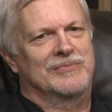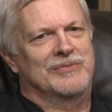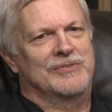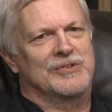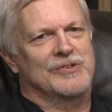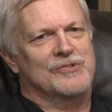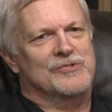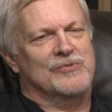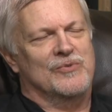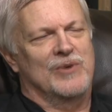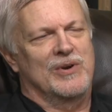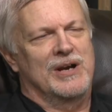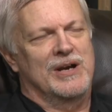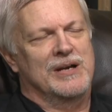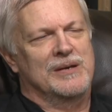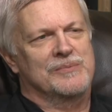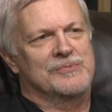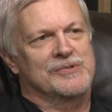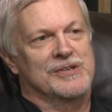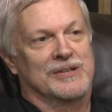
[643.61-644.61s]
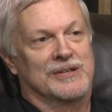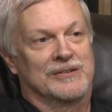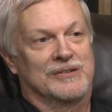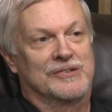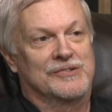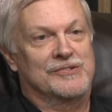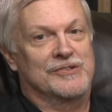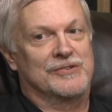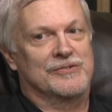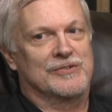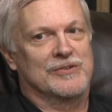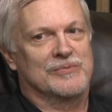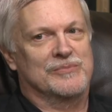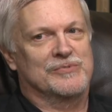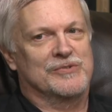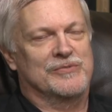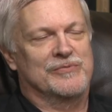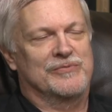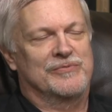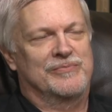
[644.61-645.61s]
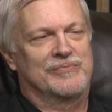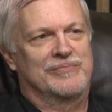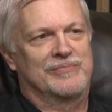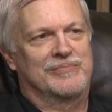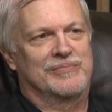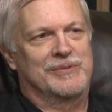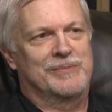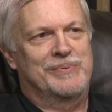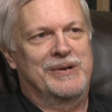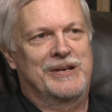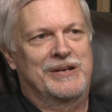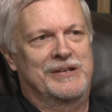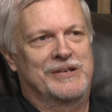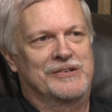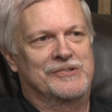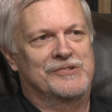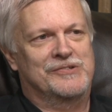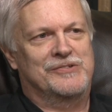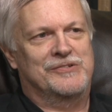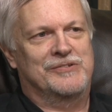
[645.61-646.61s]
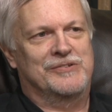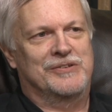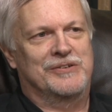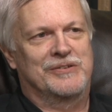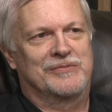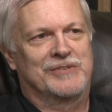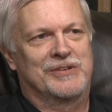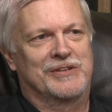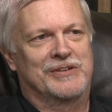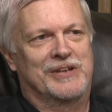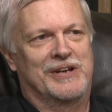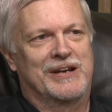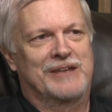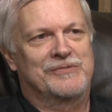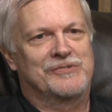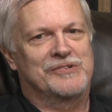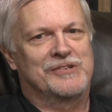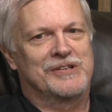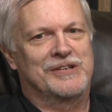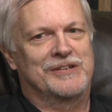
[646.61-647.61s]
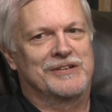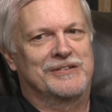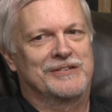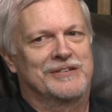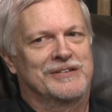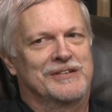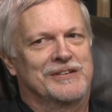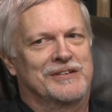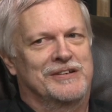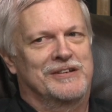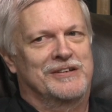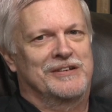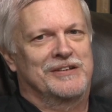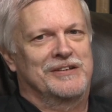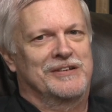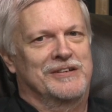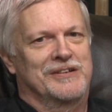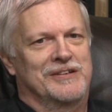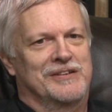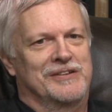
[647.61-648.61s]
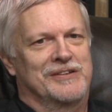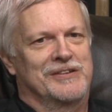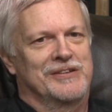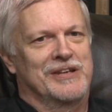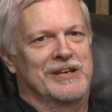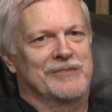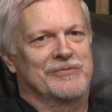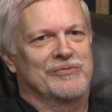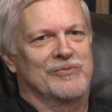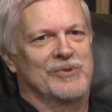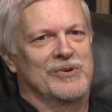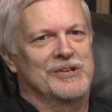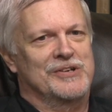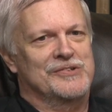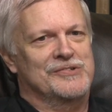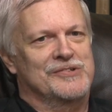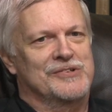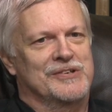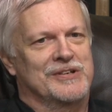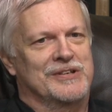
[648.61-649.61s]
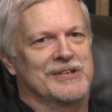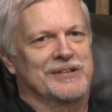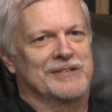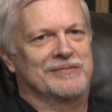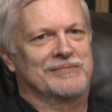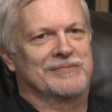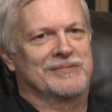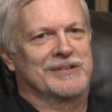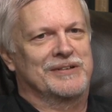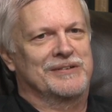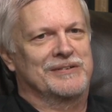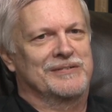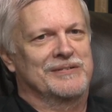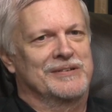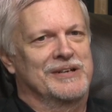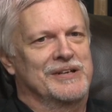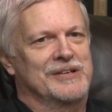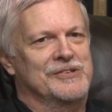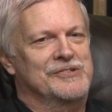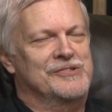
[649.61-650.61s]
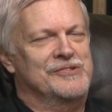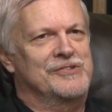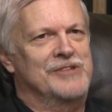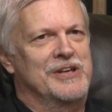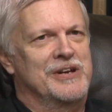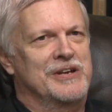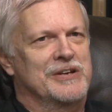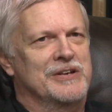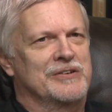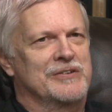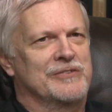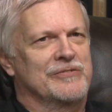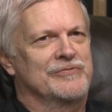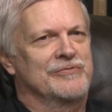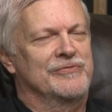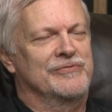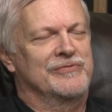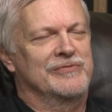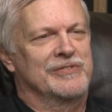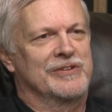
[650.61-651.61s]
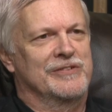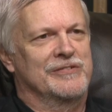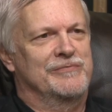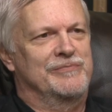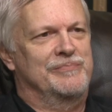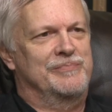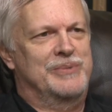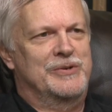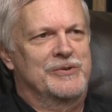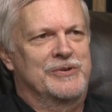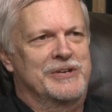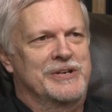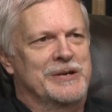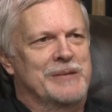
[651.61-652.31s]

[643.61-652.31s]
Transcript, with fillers: describes, at least in terms of the paintings that you've done that I've seen, that phrase, uh, an, an aesthetic of, of beauty